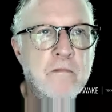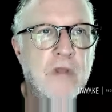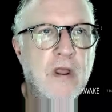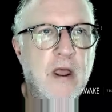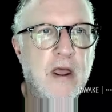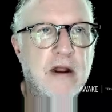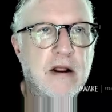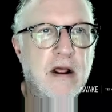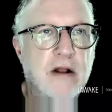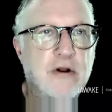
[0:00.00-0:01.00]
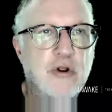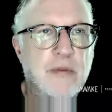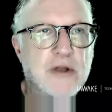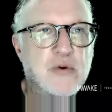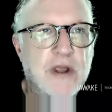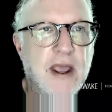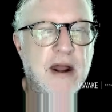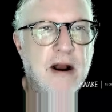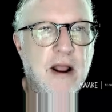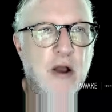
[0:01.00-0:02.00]
and do the best we can,
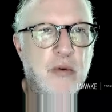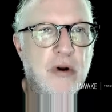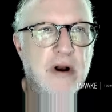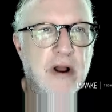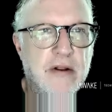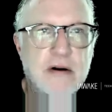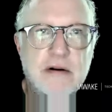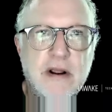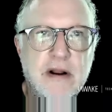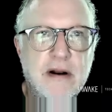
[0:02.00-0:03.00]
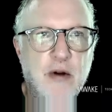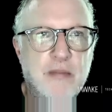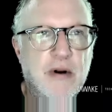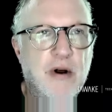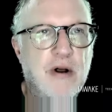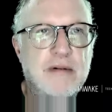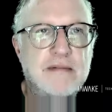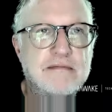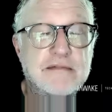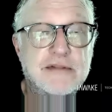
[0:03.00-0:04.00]
and help one another, and help all
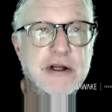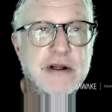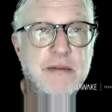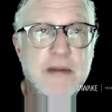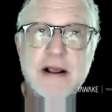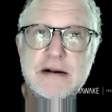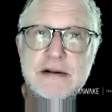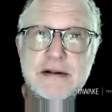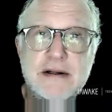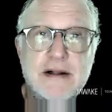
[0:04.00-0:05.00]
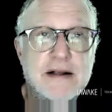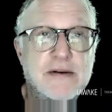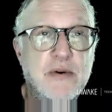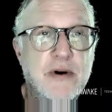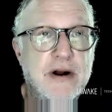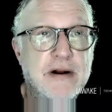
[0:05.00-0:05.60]
sentient beings. And that's what we're here to